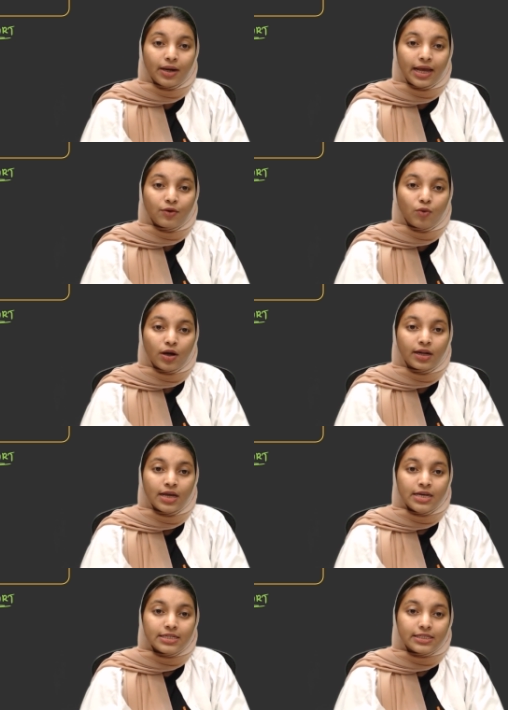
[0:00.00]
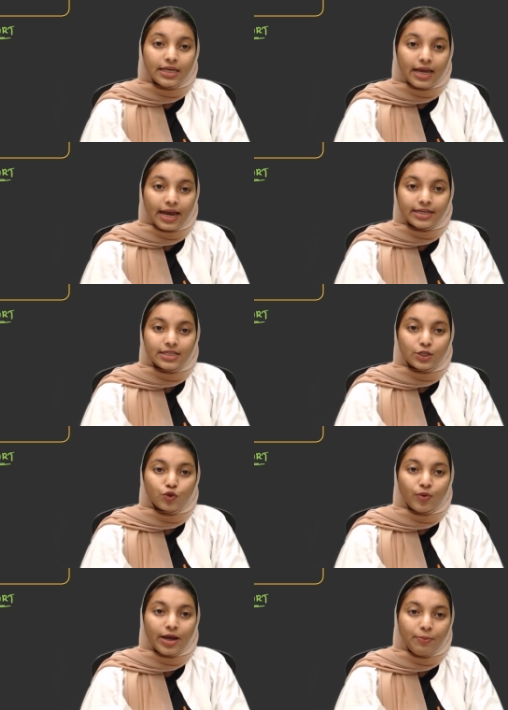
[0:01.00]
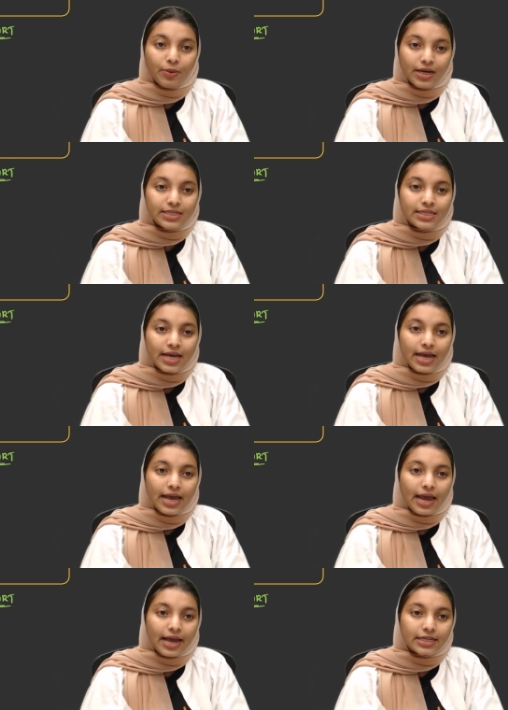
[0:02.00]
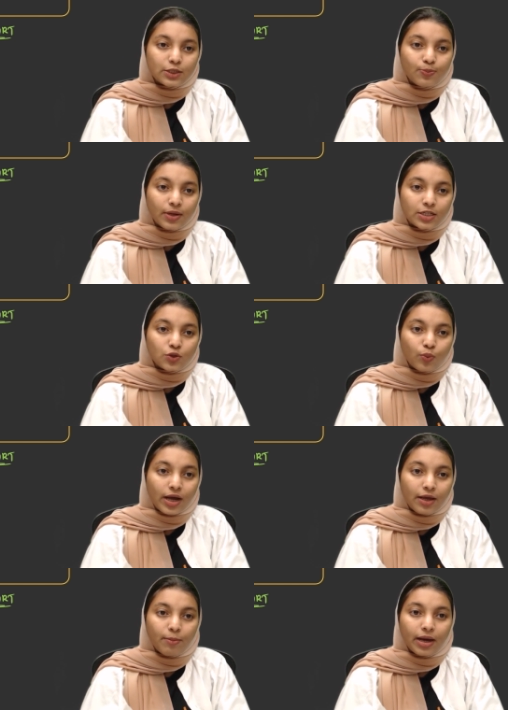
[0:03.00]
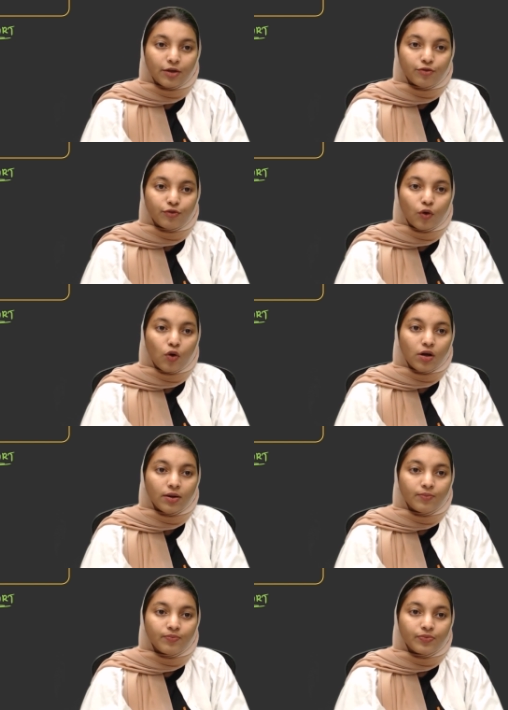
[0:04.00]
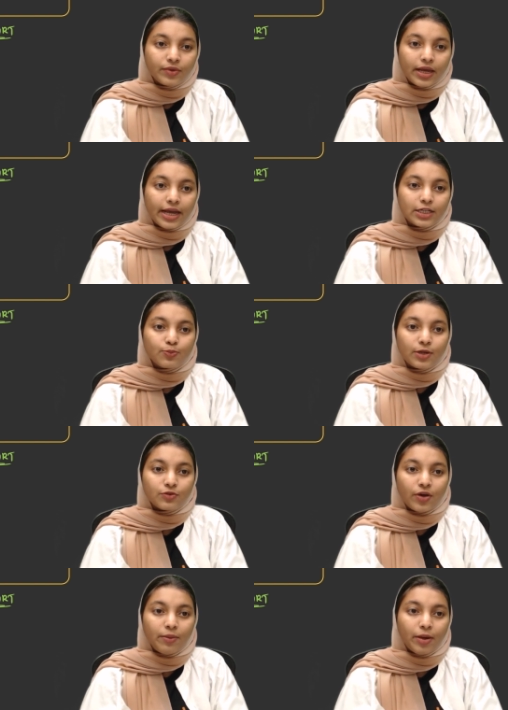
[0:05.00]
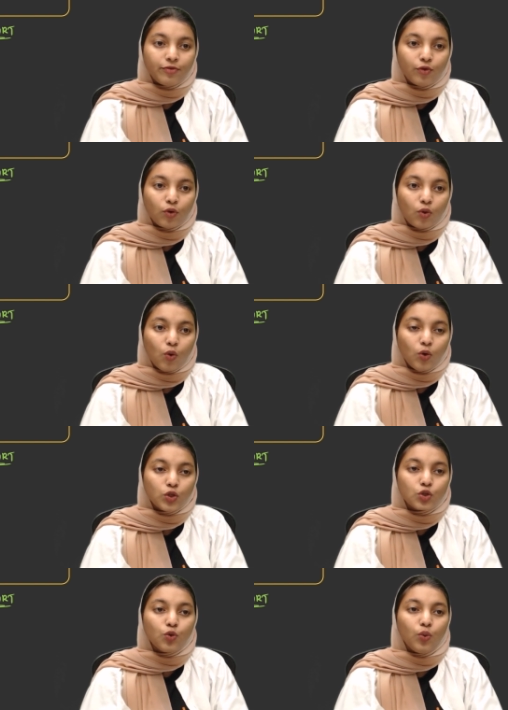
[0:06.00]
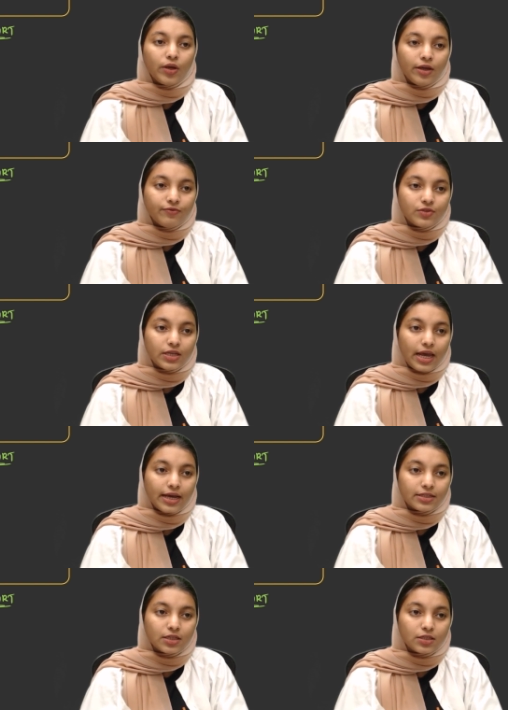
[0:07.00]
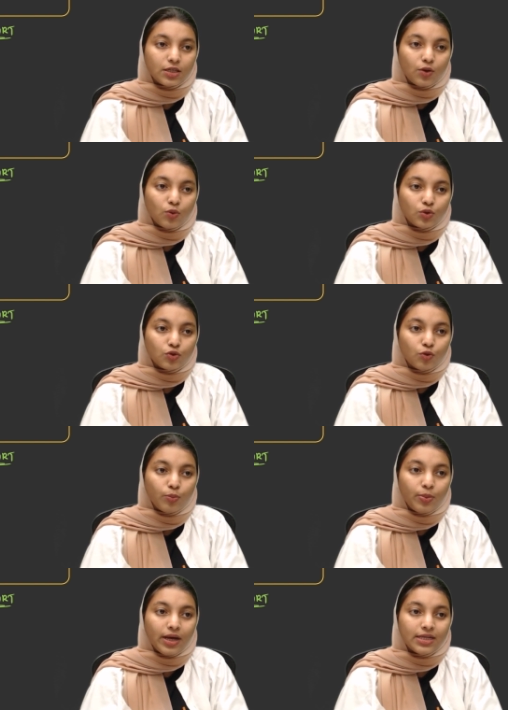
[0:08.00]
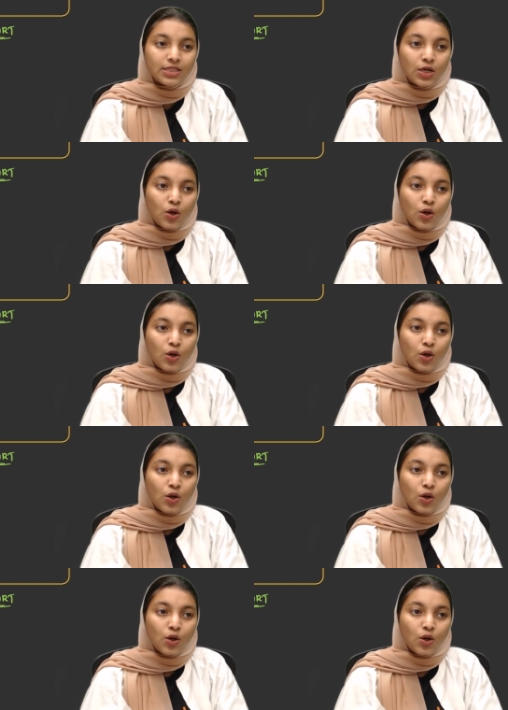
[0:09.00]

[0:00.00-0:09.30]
like what? CHHY plus X plus Y by 4. X plus Y by 4 O2 gives XCO2 plus